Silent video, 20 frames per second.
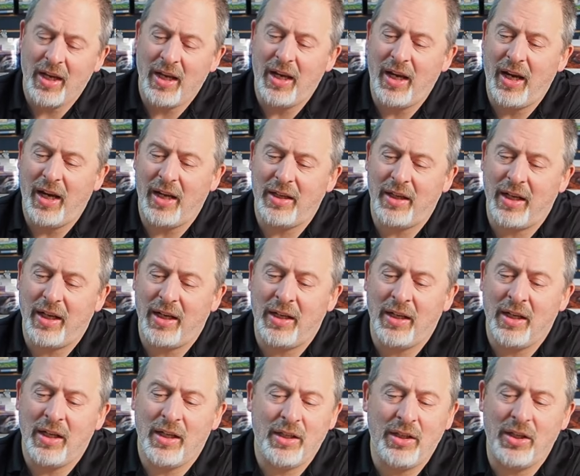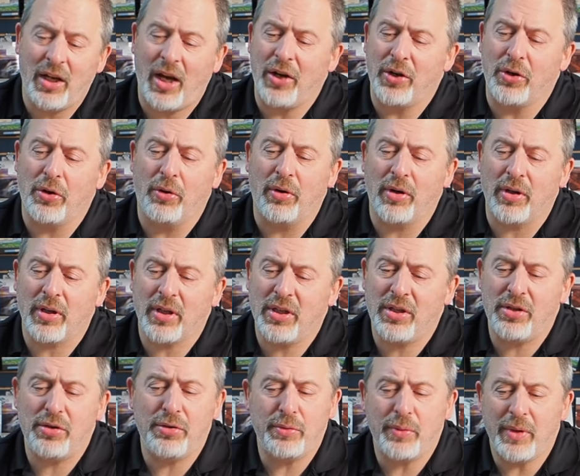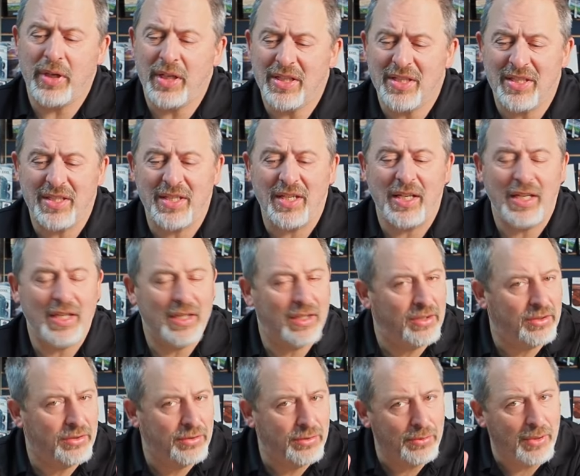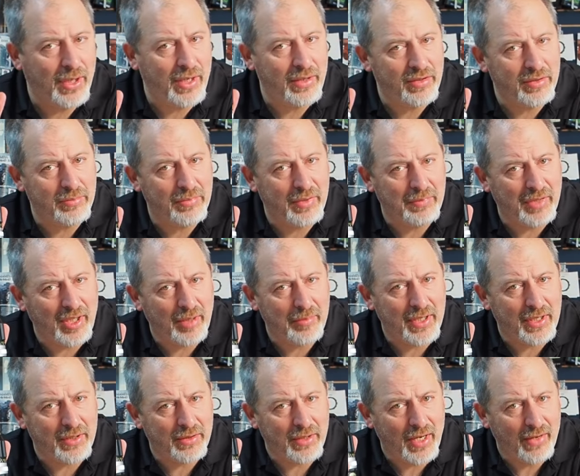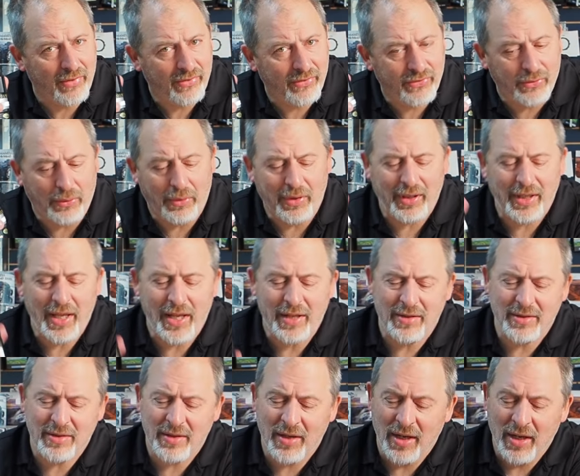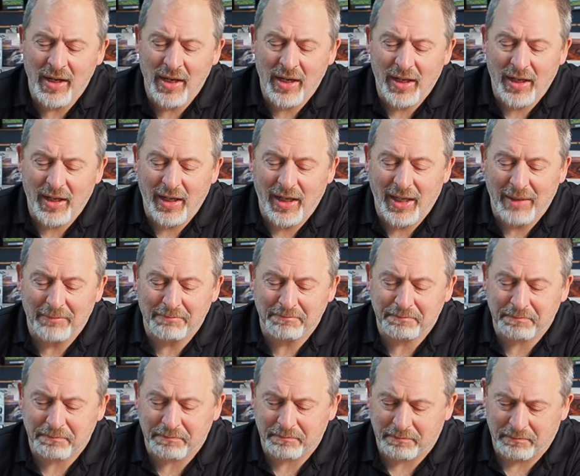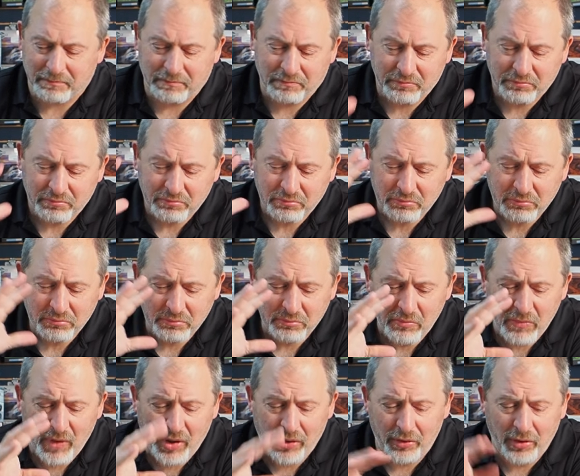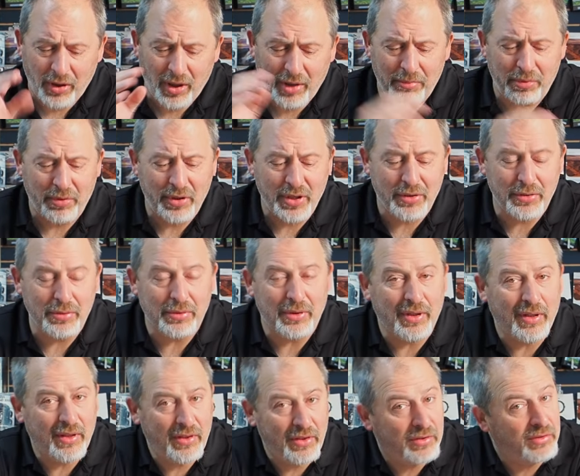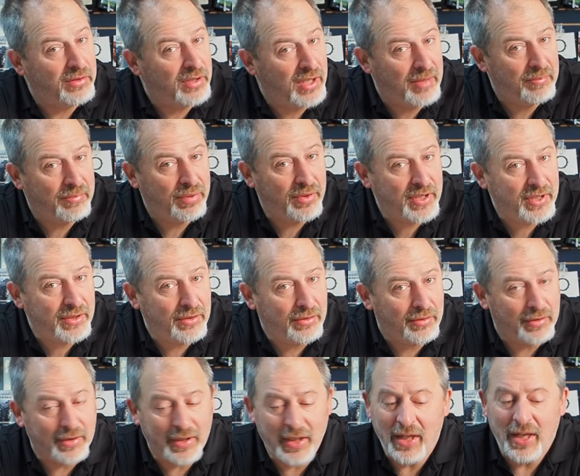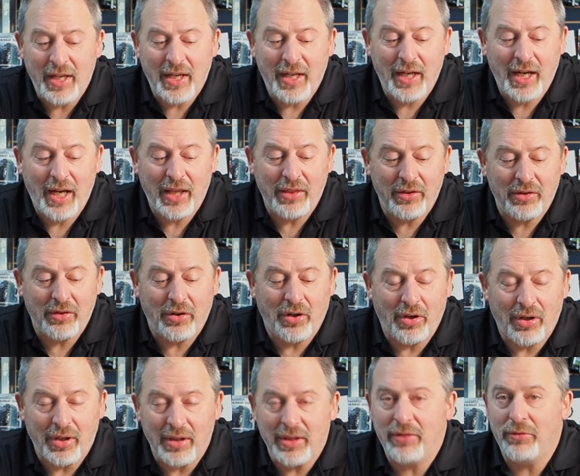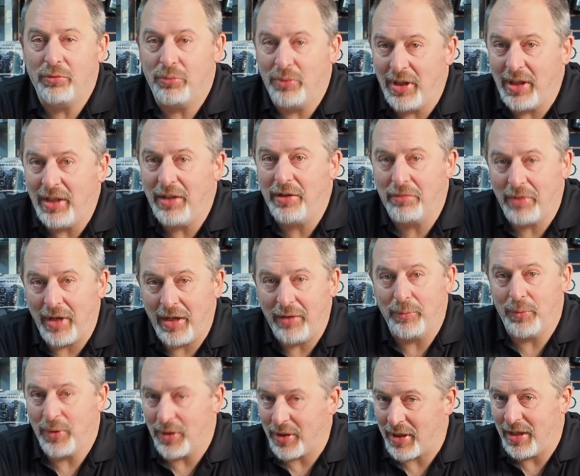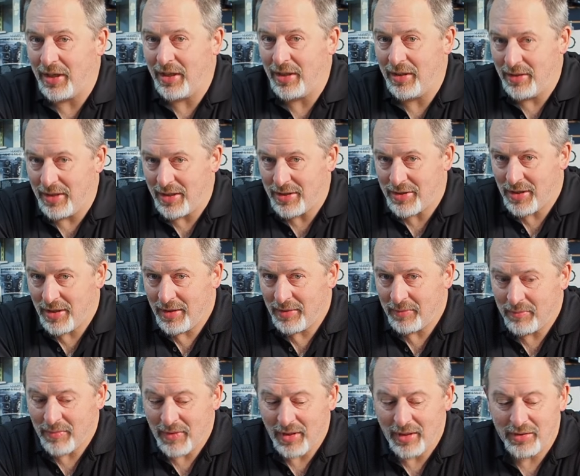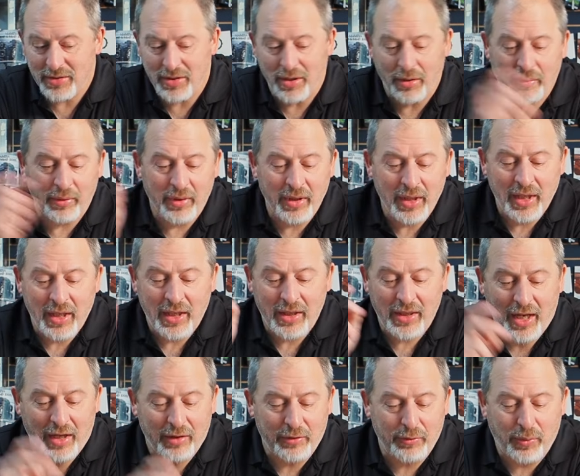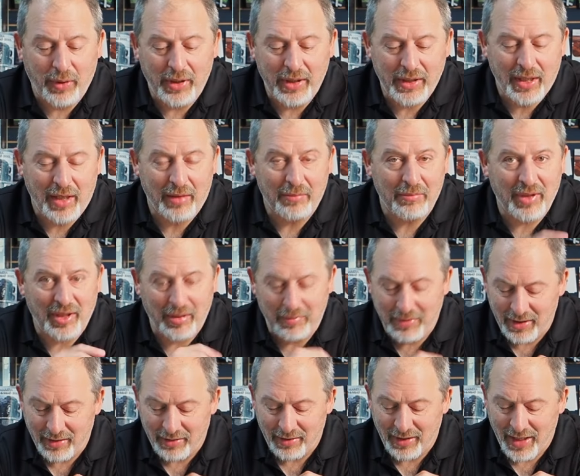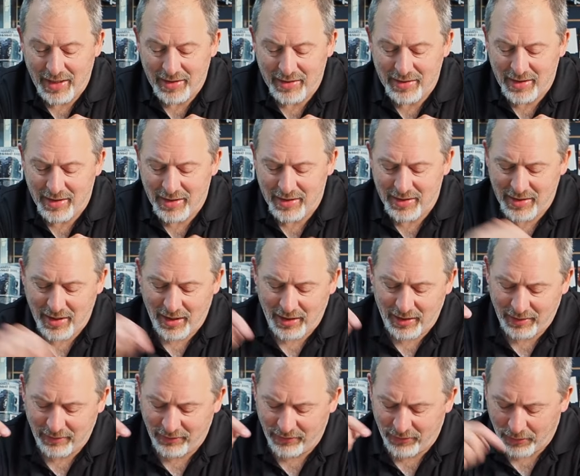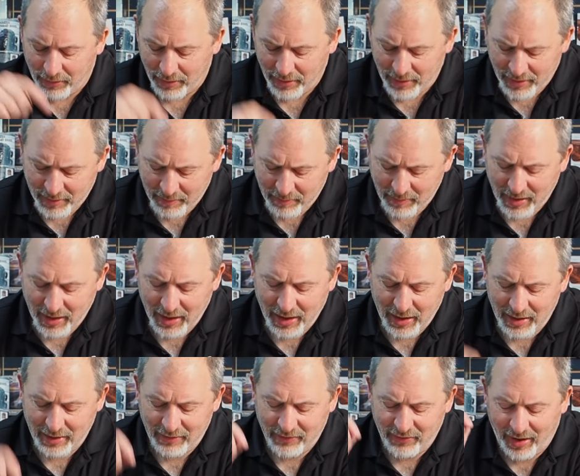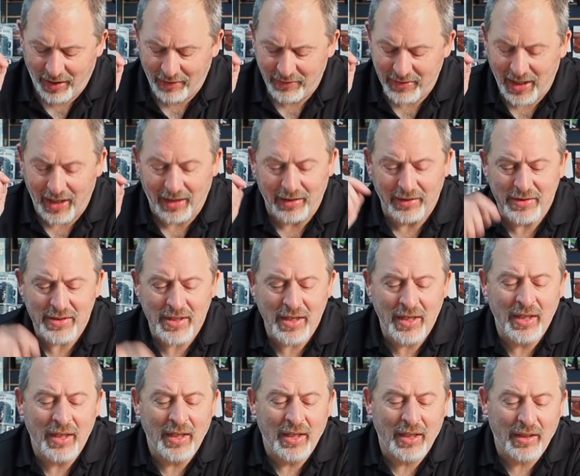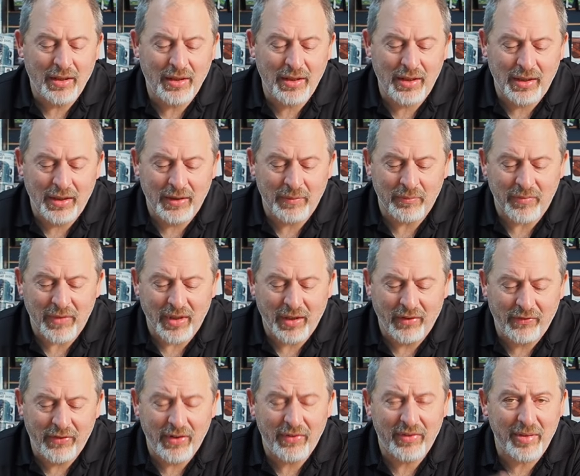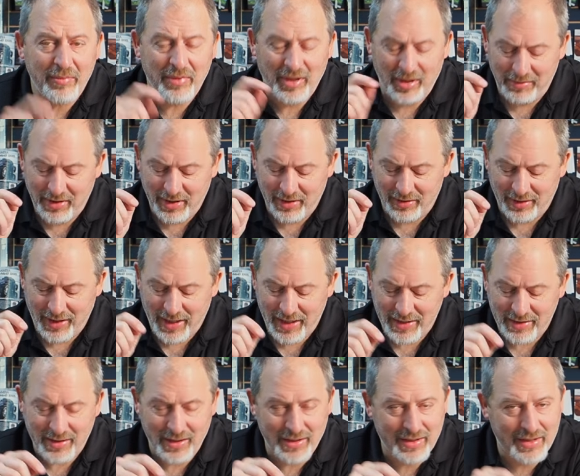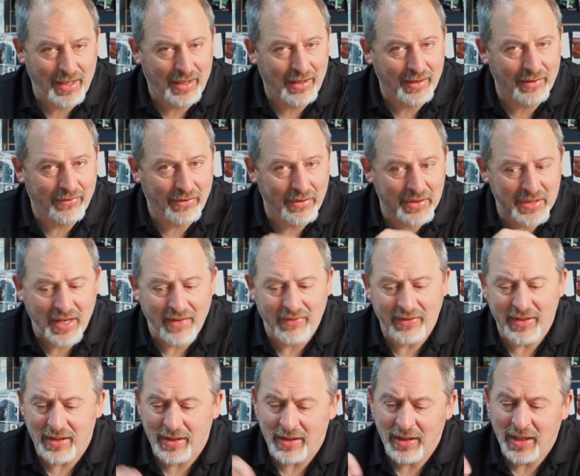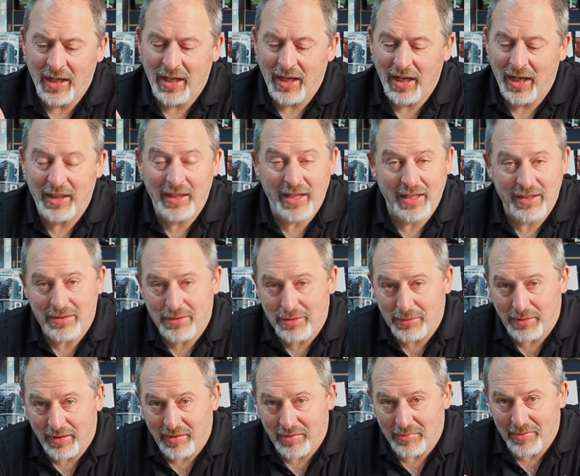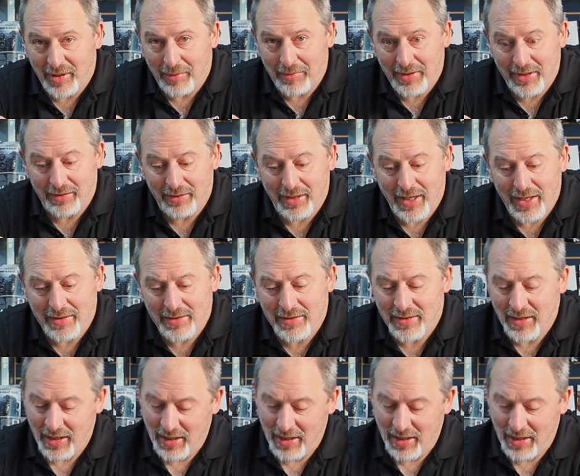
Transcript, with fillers: and a Nikkor QC 200mm f4 lens. Um, they're all pretty cool, they're all pretty old, and they're all in really great working condition. So that 28mm lens is selling for $85. The 50 millimeter lens is selling for 70, and this 200 millimeter lens